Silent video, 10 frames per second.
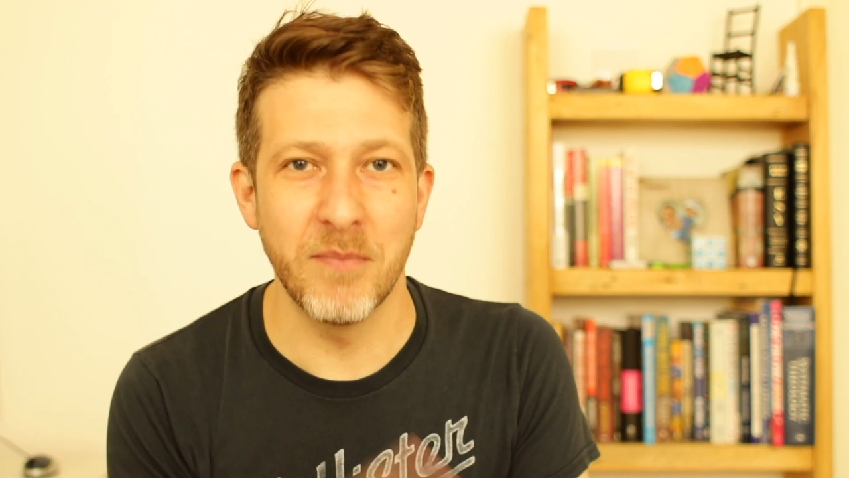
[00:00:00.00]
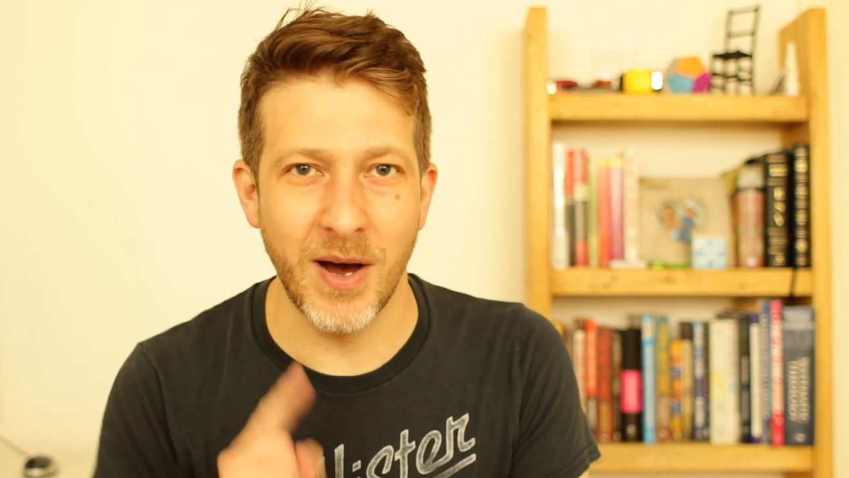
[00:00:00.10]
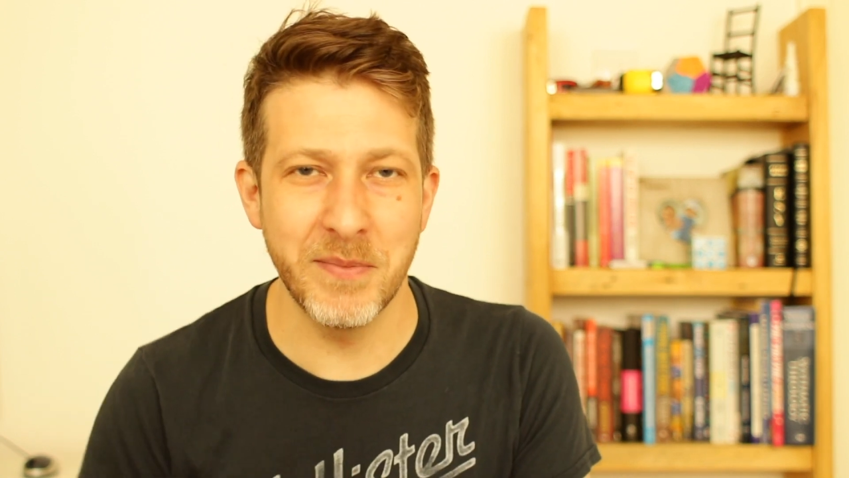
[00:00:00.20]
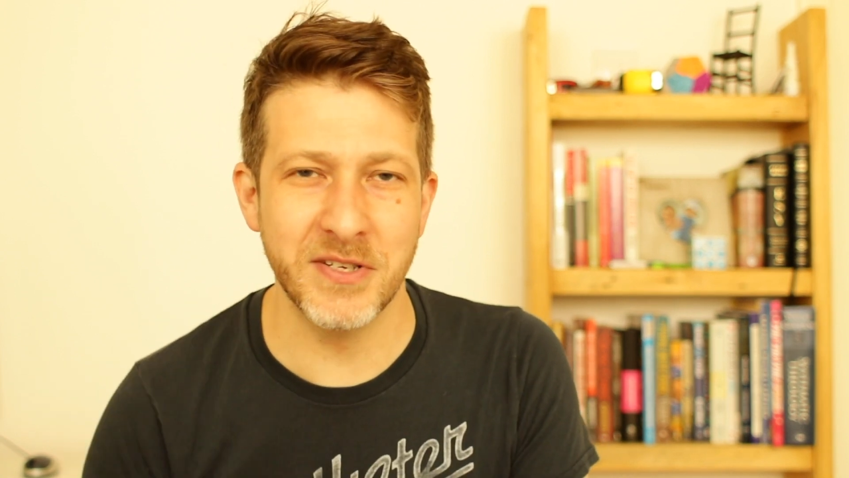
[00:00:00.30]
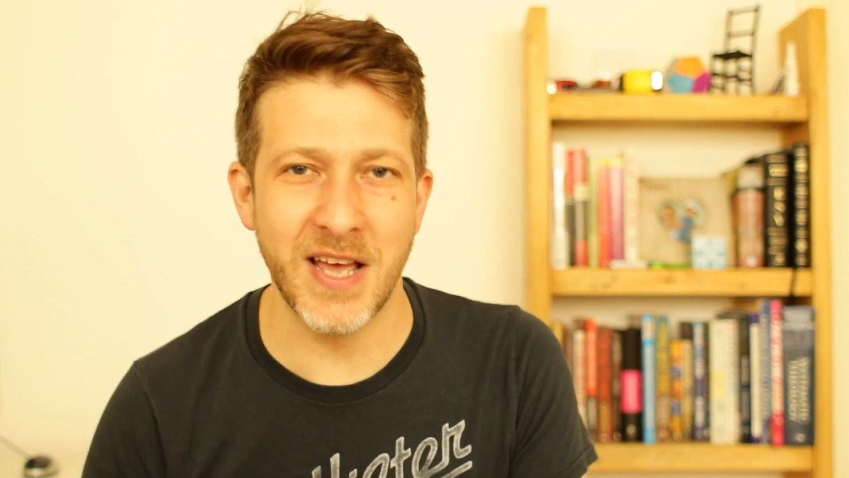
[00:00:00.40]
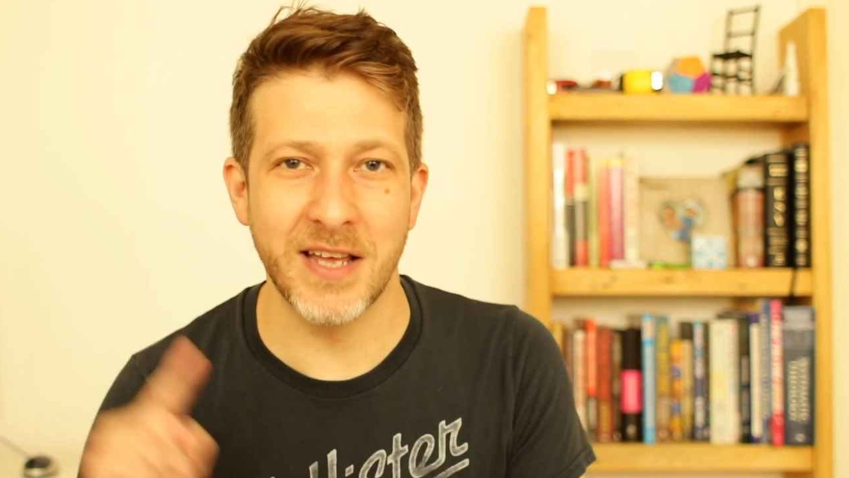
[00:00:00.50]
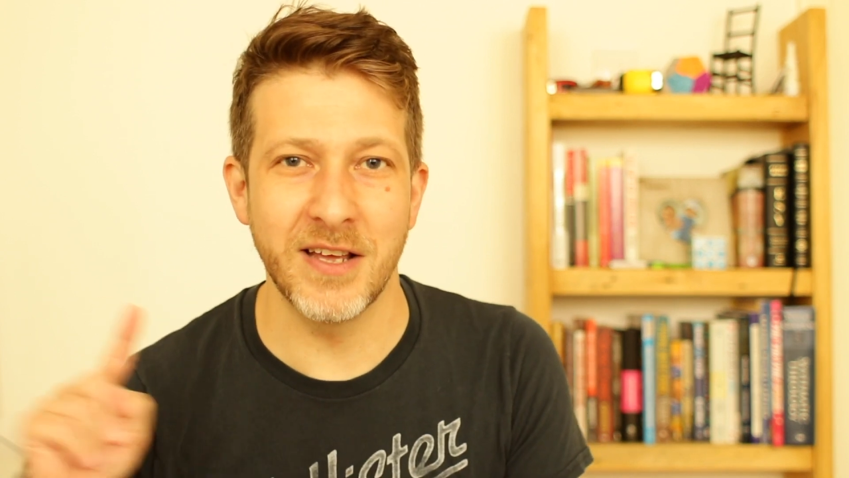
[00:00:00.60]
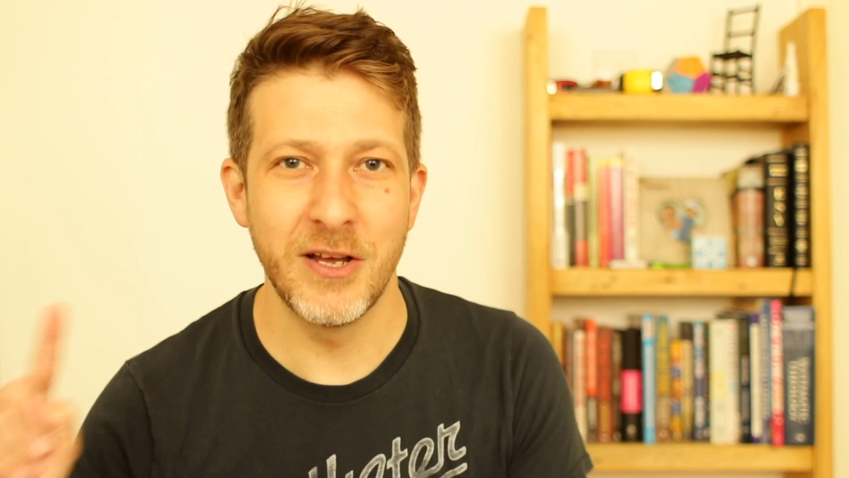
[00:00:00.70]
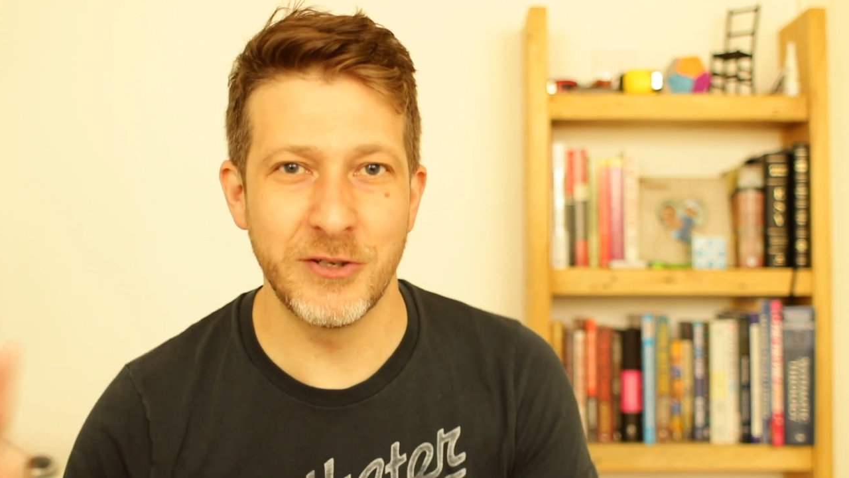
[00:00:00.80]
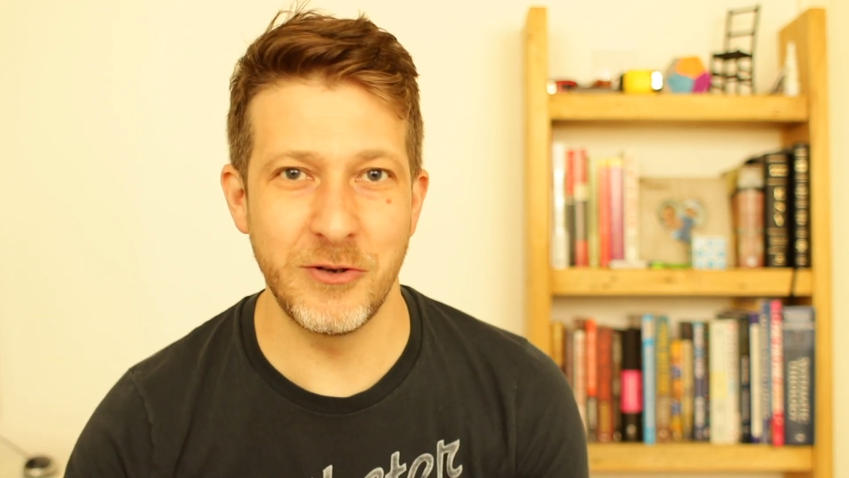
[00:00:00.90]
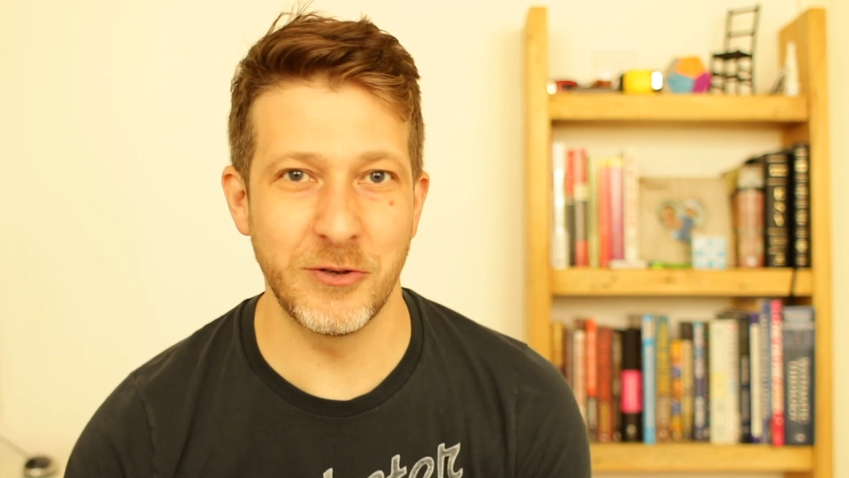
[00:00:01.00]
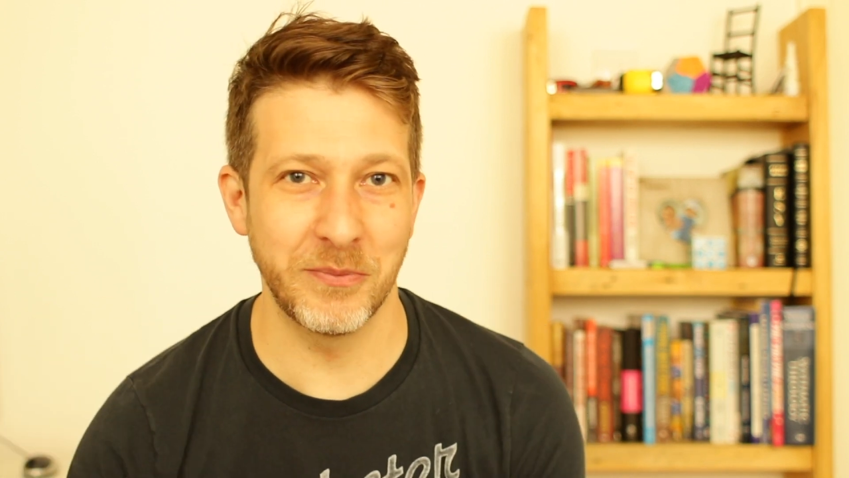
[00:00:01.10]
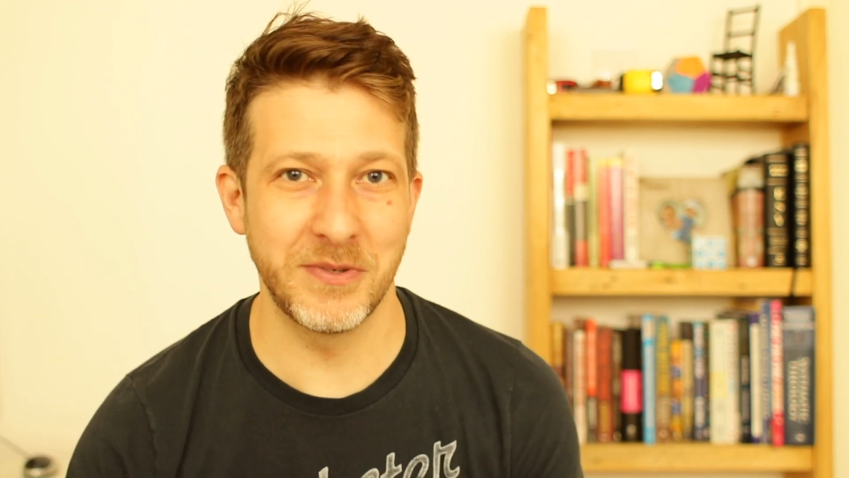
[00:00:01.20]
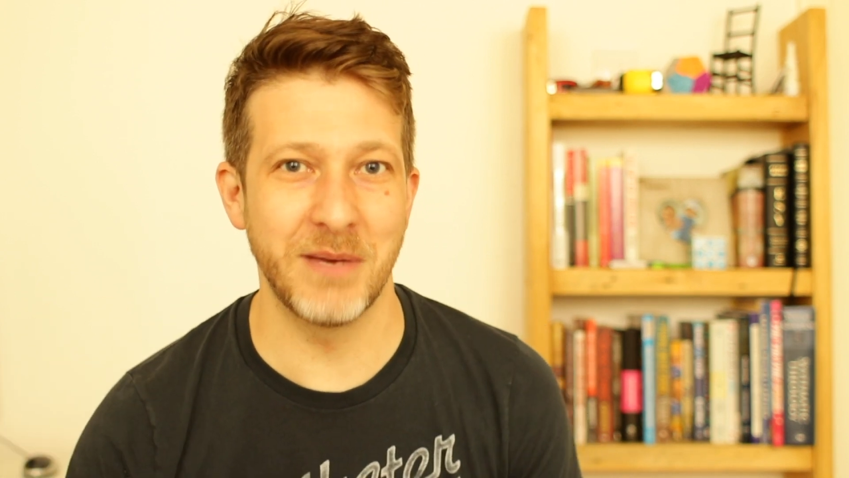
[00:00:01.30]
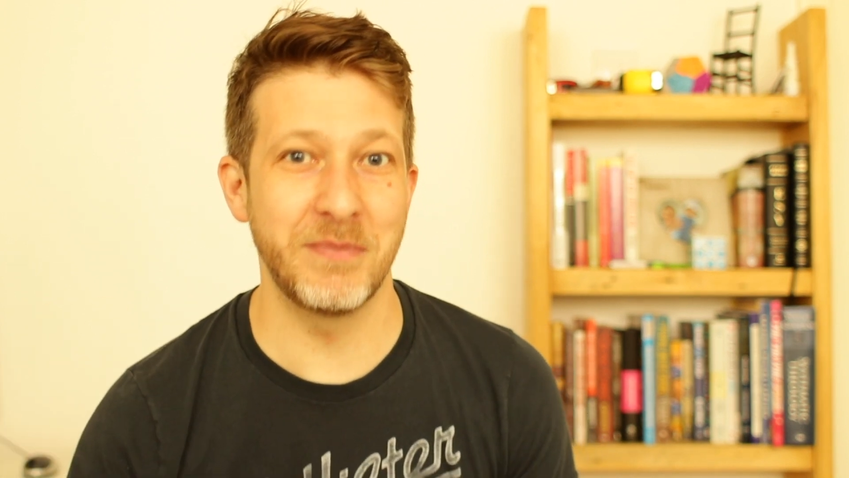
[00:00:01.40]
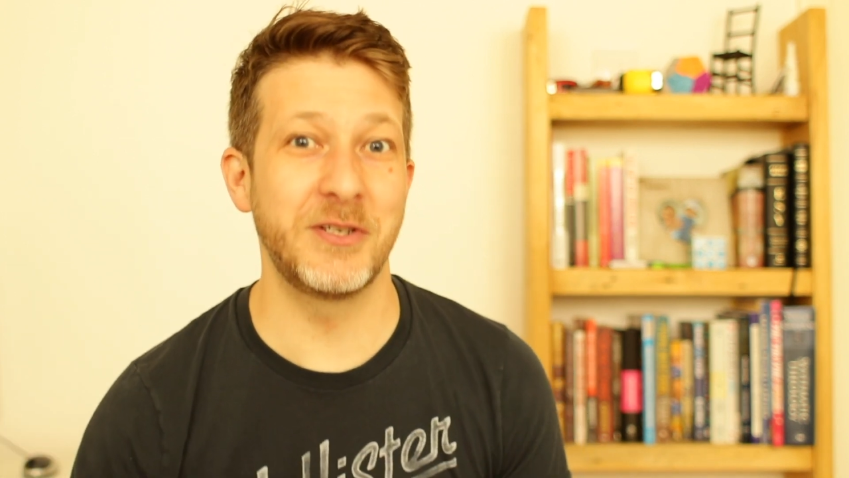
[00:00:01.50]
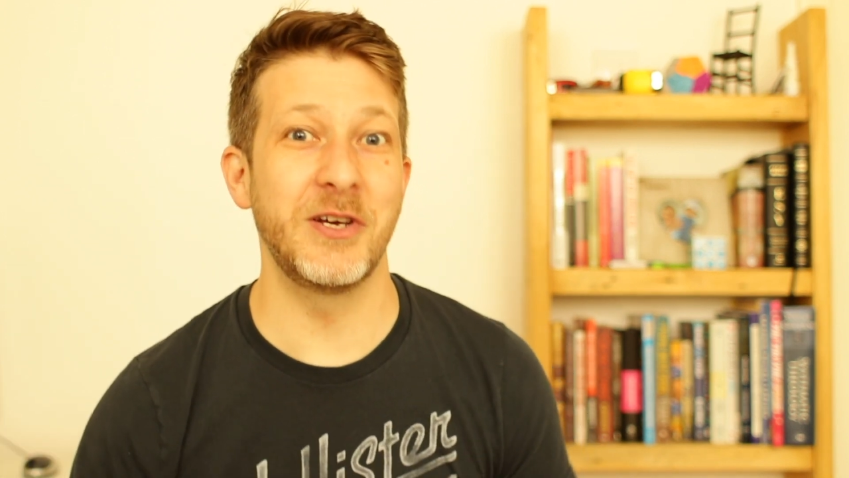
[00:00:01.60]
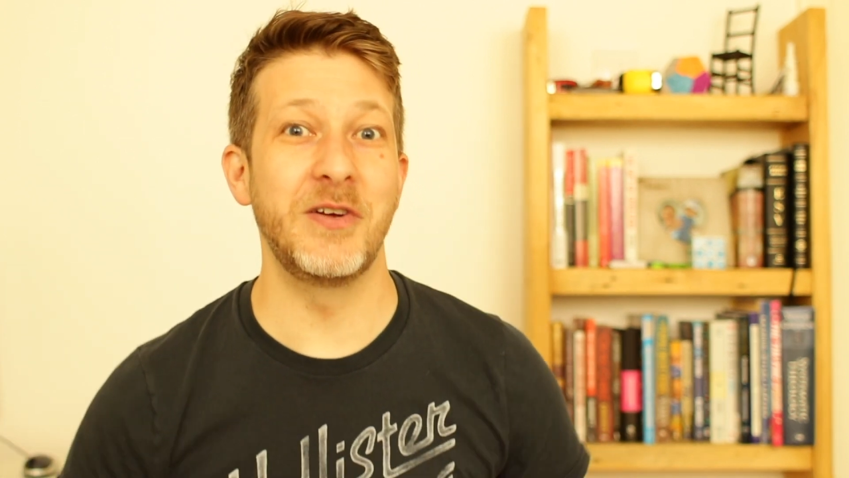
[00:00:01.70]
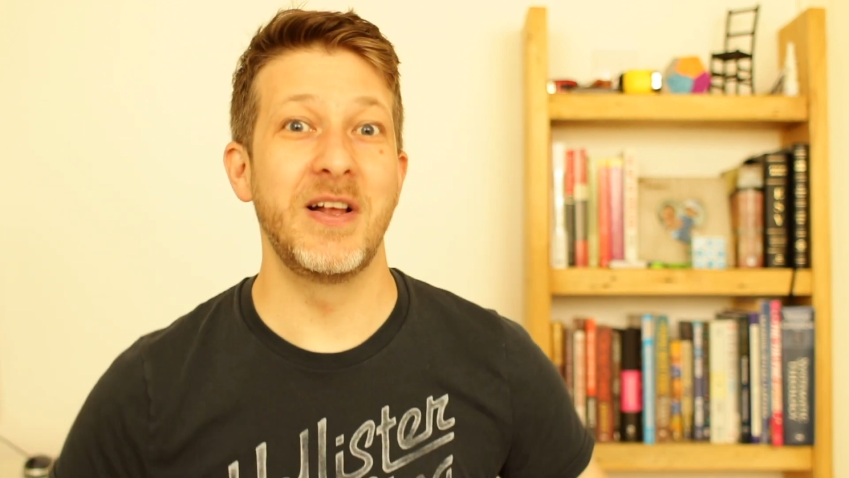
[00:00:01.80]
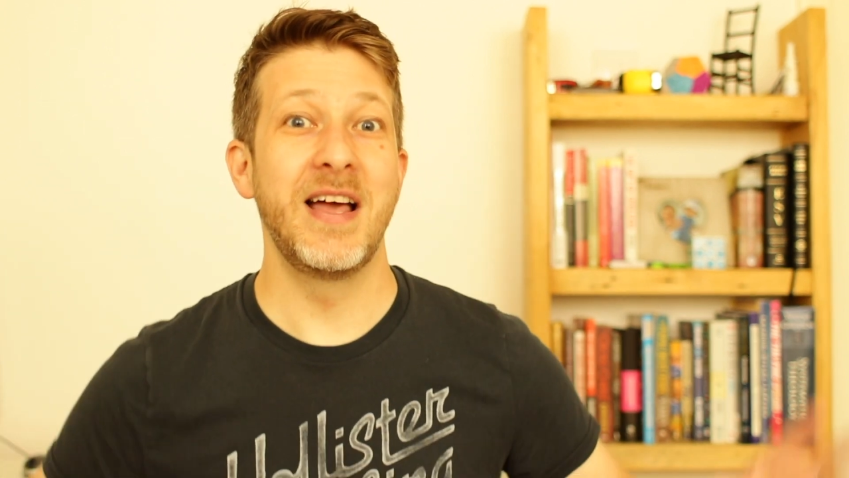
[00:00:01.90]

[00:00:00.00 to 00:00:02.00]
but I'm saying choose option number 2,